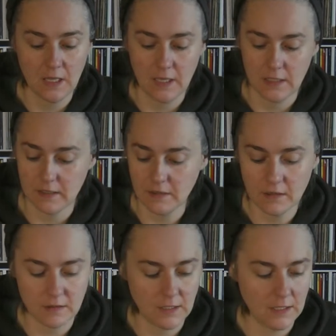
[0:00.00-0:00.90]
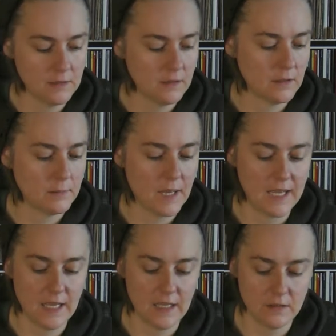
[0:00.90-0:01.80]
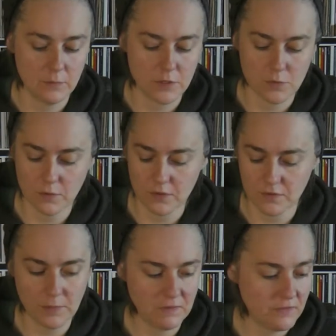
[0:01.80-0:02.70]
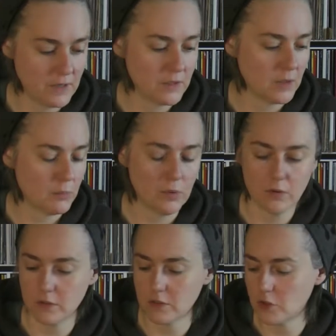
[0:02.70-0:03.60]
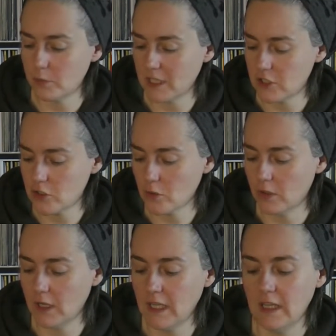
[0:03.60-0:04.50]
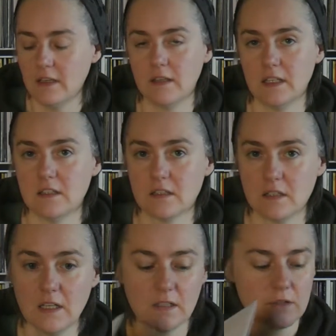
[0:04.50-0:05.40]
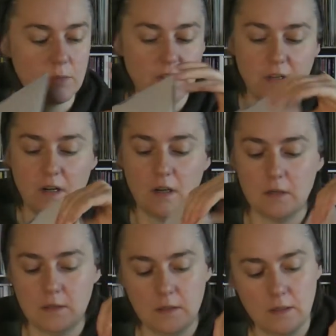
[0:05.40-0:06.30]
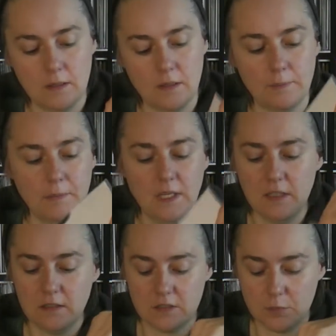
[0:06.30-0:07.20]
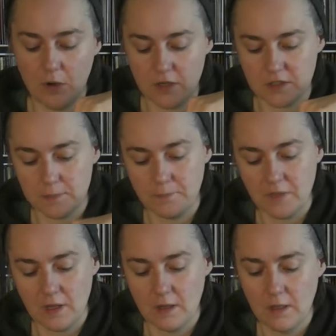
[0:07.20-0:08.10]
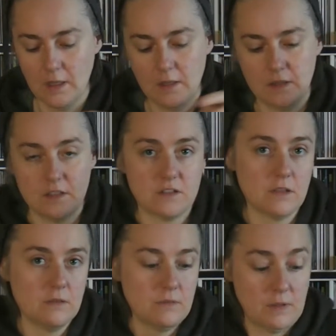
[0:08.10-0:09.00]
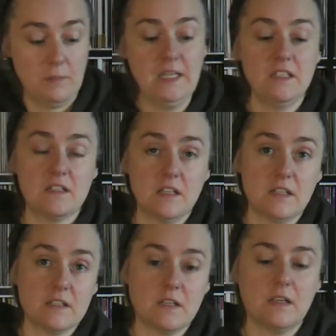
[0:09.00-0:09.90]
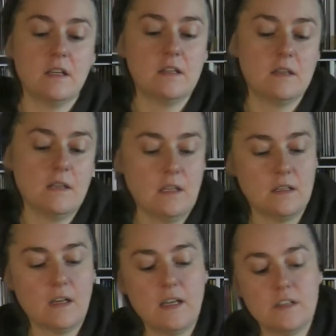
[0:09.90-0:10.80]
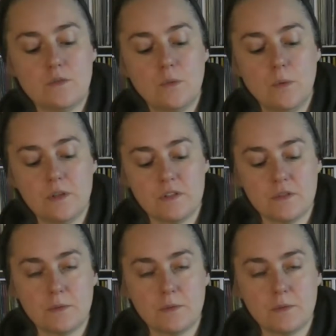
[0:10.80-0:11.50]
Another thing I added, which was for me very important to make sure that the singles, when they are in this box, there are many singles in it, and the last two ones